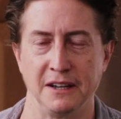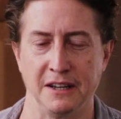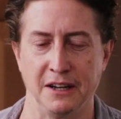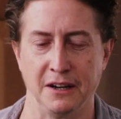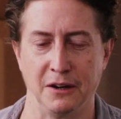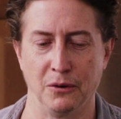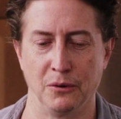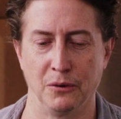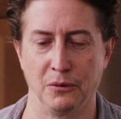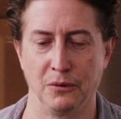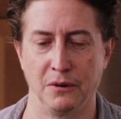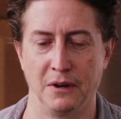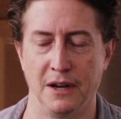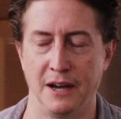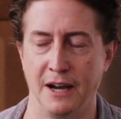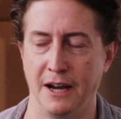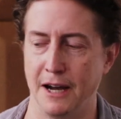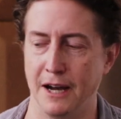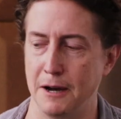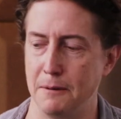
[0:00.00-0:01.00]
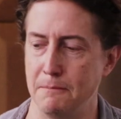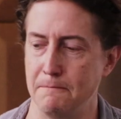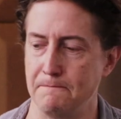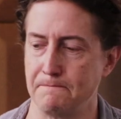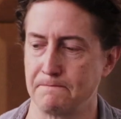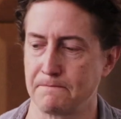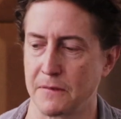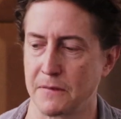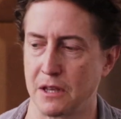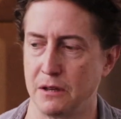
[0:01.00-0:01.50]
You know,
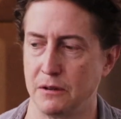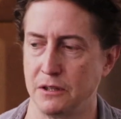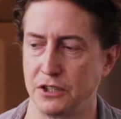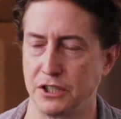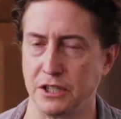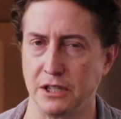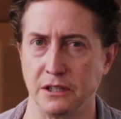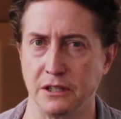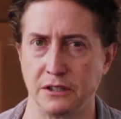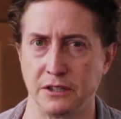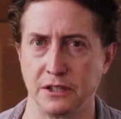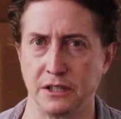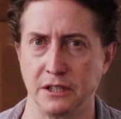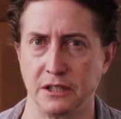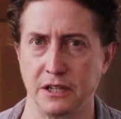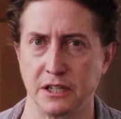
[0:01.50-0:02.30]
she